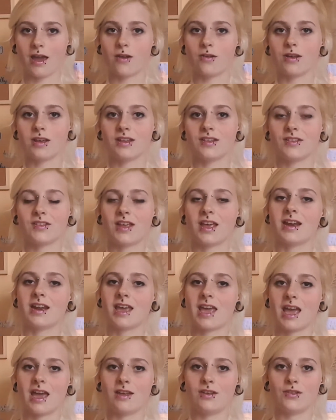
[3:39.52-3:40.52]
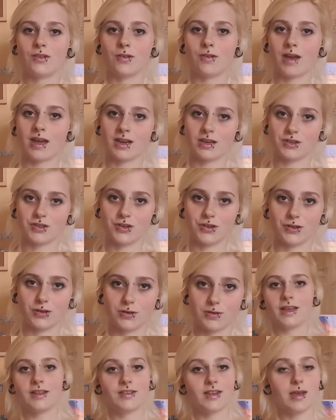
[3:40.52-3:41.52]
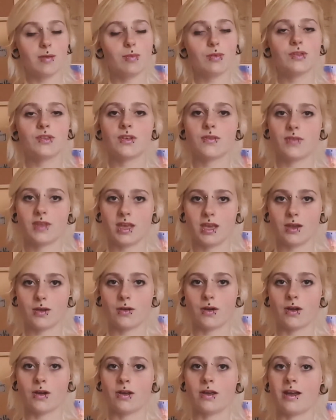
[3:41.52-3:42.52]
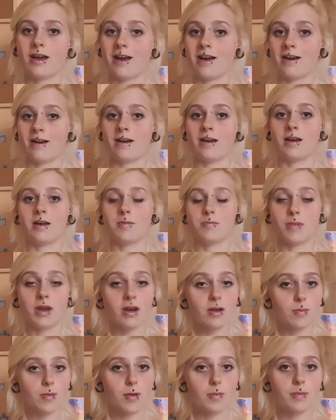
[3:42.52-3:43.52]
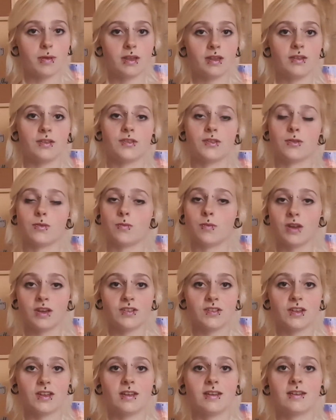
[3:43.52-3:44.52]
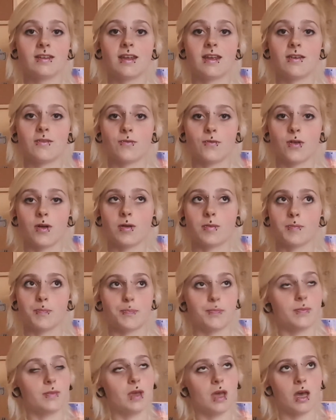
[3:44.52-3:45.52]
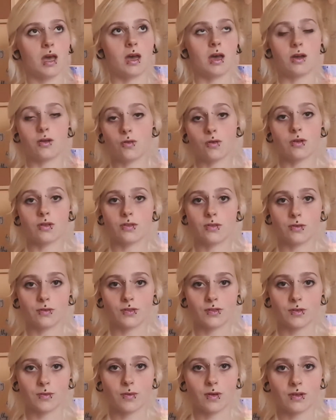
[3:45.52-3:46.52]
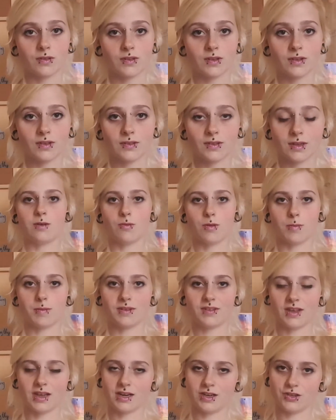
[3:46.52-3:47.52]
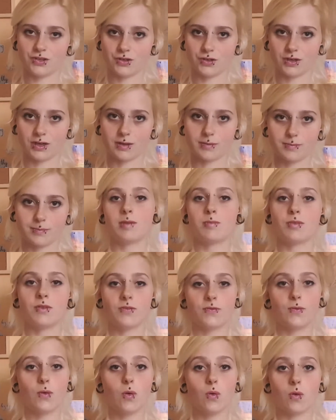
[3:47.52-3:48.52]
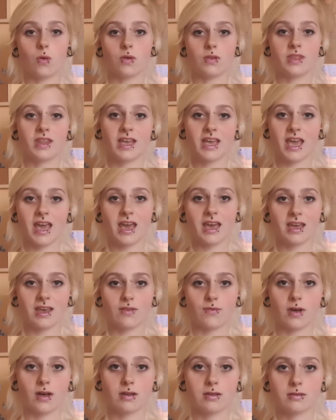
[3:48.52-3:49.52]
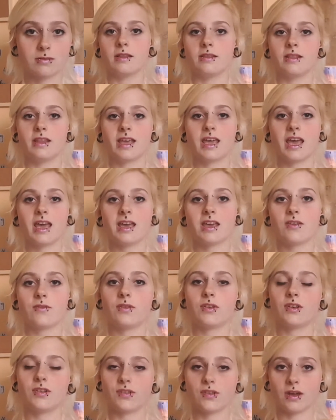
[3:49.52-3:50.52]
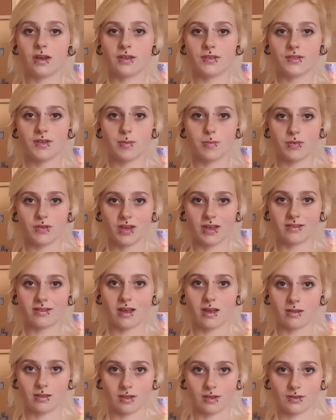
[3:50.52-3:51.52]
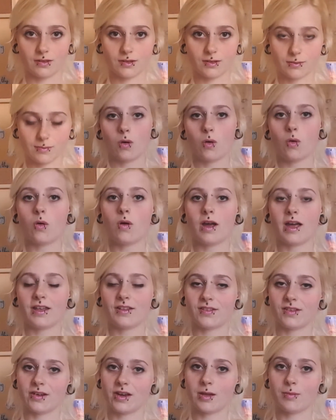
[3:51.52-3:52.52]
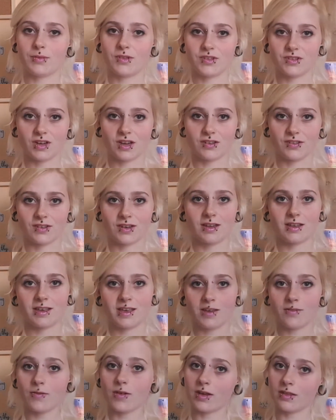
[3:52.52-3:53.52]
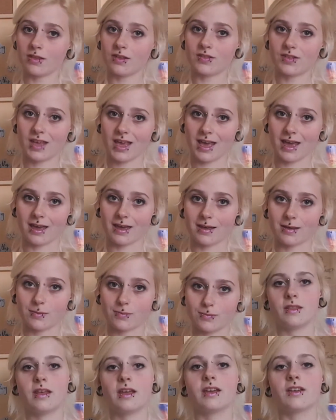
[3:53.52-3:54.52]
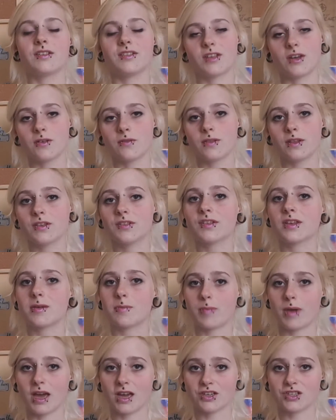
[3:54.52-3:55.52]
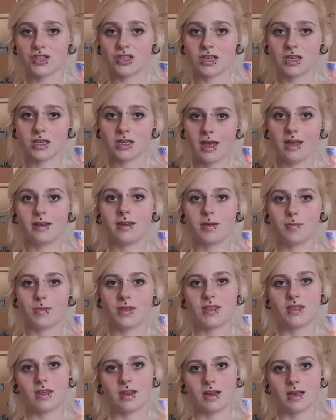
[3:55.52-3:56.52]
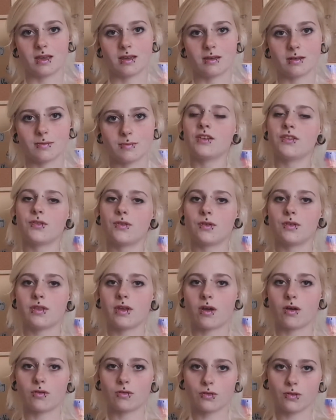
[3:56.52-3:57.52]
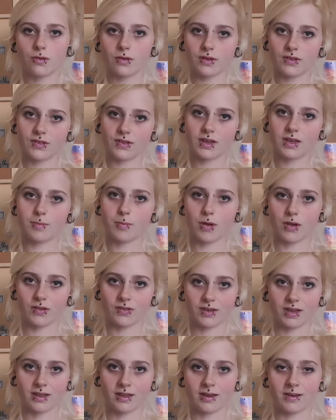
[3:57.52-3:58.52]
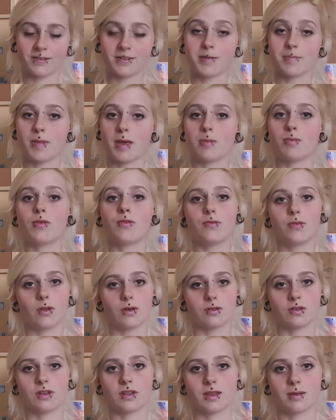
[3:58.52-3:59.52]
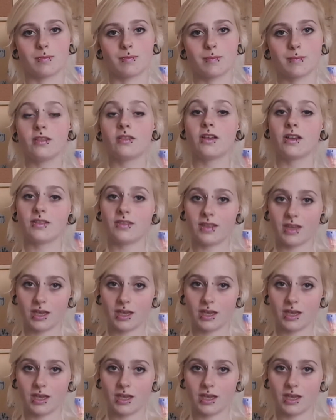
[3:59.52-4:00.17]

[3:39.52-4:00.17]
arrogance, and a can-do attitude. Examples of the hero are Mary Poppins, Rhysand from A Court of Thorns and Roses, and Robert Downey Jr. Number 4. The caregiver. The caregiver desires to protect others, or as the name suggests, give others care. They are selfless, compassionate, and empathetic. It is through their altruistic personalities that people flock to them. Unlike the